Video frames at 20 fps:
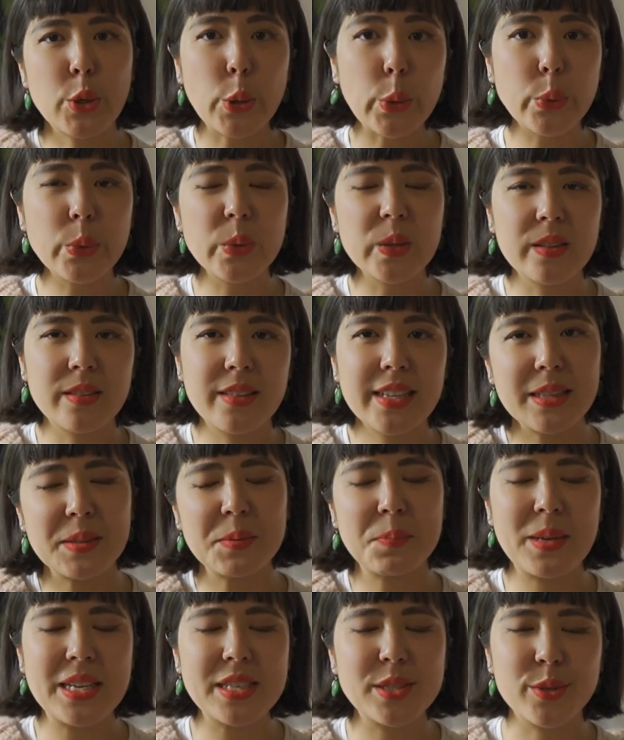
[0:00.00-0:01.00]
cool
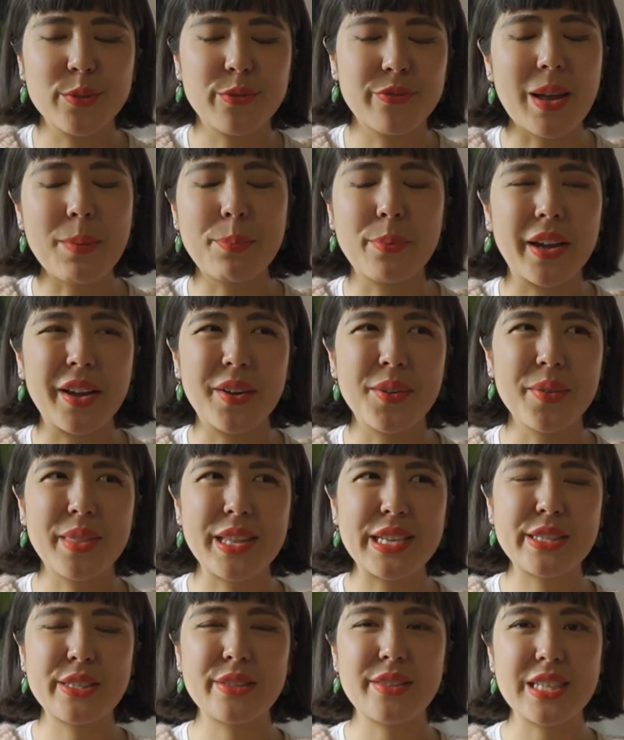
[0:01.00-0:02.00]
little piece of fabric or
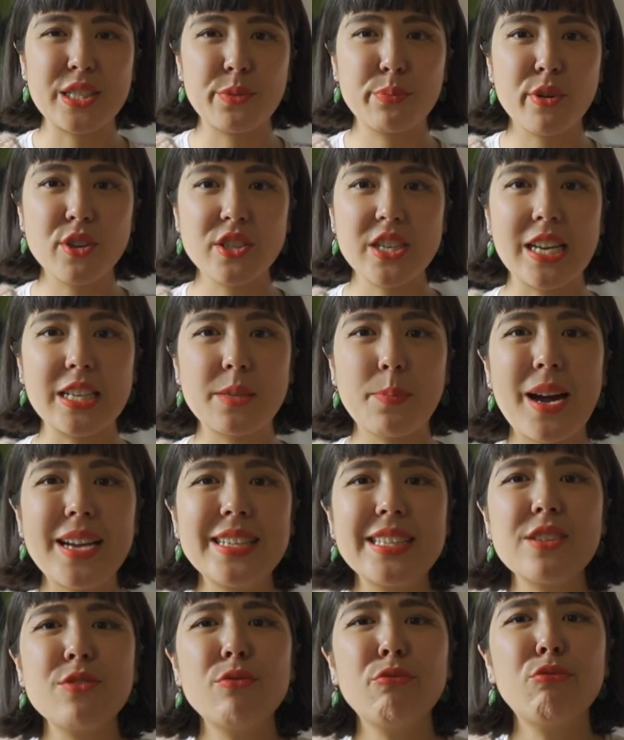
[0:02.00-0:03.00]
this project, but I
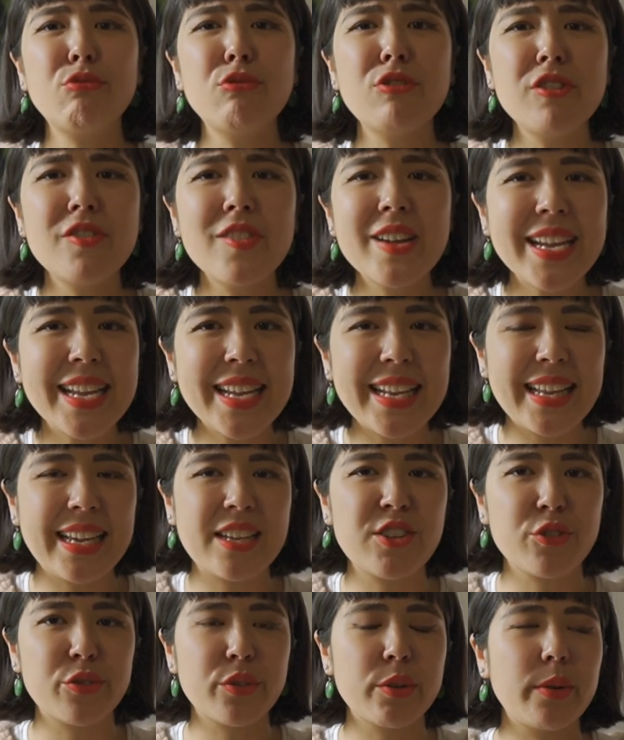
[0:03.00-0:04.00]
didn't
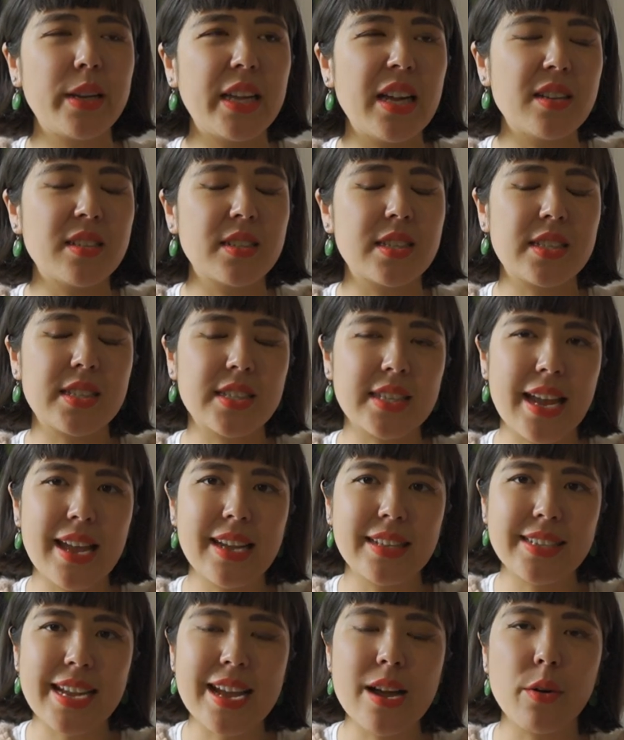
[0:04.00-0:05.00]
really truly
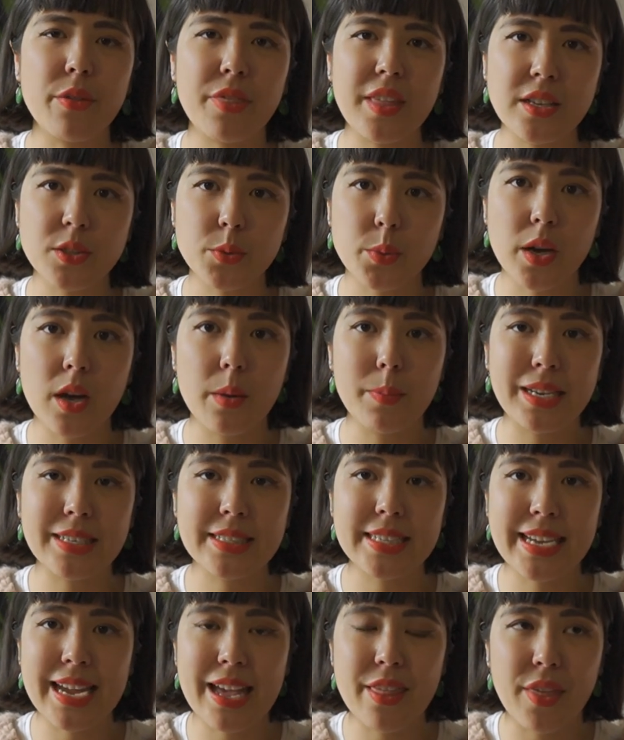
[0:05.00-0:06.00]
understand how things were coming
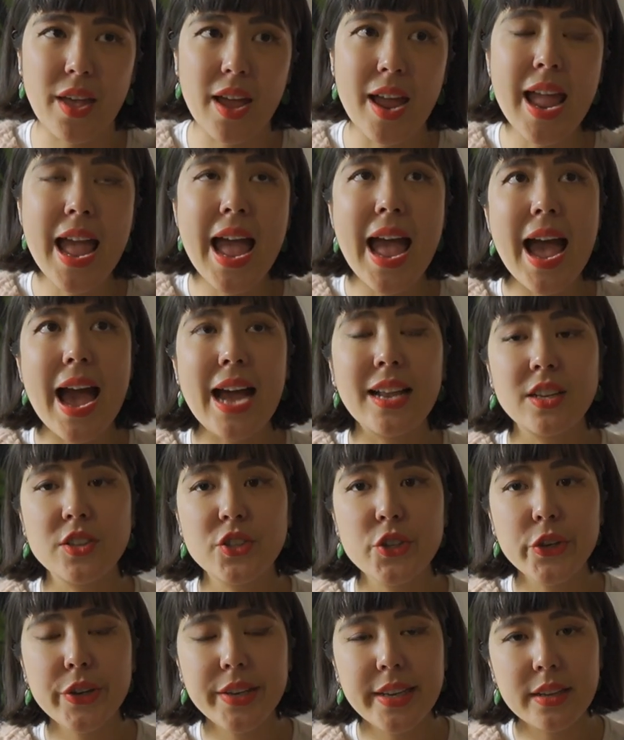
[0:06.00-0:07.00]
together. And
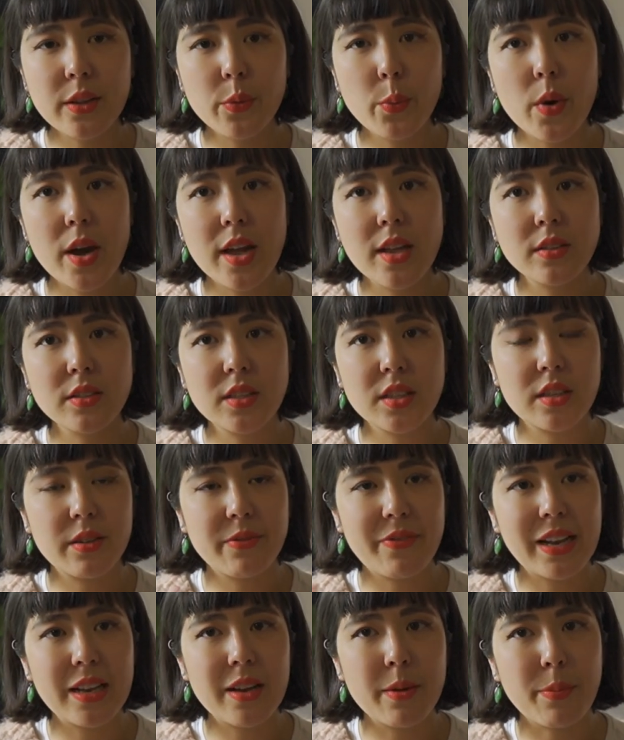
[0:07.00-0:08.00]
it took a little while to
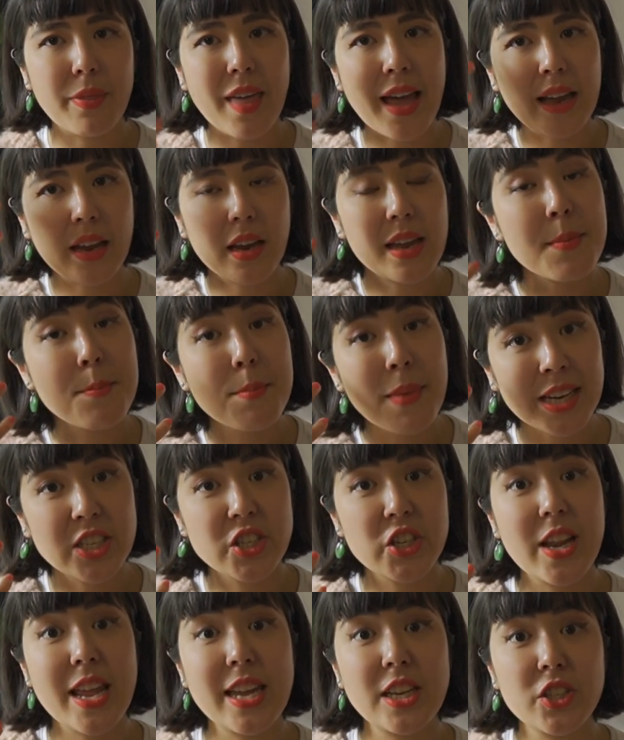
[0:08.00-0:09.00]
develop that
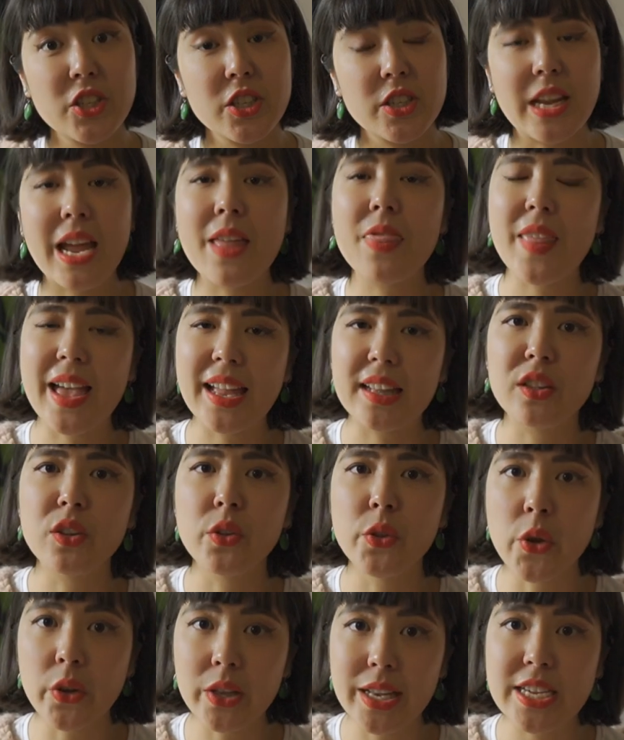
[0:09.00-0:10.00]
imagination and that
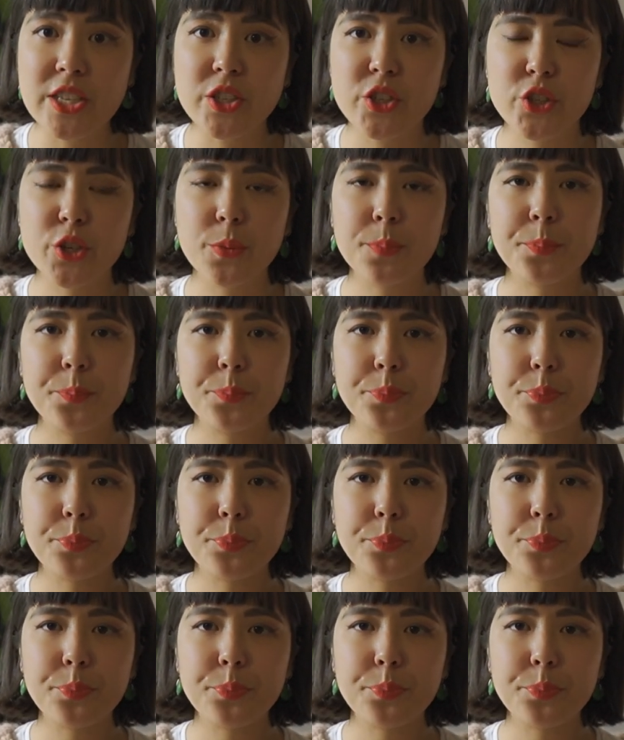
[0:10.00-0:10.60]
knowledge.